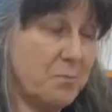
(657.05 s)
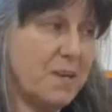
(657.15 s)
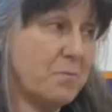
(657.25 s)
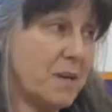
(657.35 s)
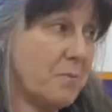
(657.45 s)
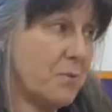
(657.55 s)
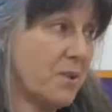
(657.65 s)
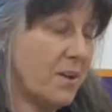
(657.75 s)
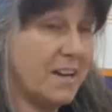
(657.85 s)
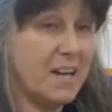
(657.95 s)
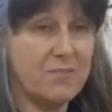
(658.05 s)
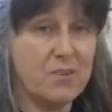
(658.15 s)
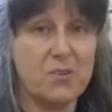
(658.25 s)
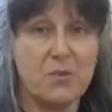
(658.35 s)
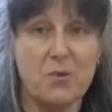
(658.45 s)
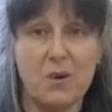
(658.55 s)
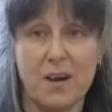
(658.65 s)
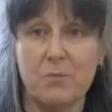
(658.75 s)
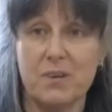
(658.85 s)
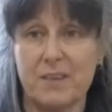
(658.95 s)
meet people that I never thought
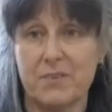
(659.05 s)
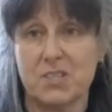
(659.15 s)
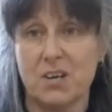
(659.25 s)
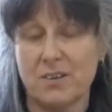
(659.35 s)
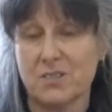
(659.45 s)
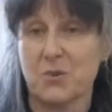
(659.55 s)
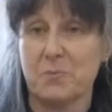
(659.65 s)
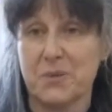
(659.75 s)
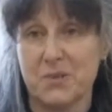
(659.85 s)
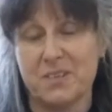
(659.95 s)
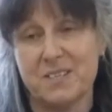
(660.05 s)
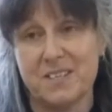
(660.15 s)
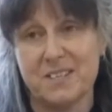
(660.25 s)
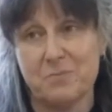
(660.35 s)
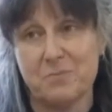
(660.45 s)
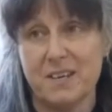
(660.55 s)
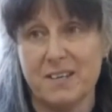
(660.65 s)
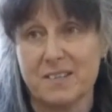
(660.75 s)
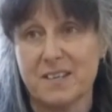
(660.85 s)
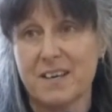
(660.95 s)
I would have a chance or opportunity to
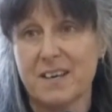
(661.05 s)
meet.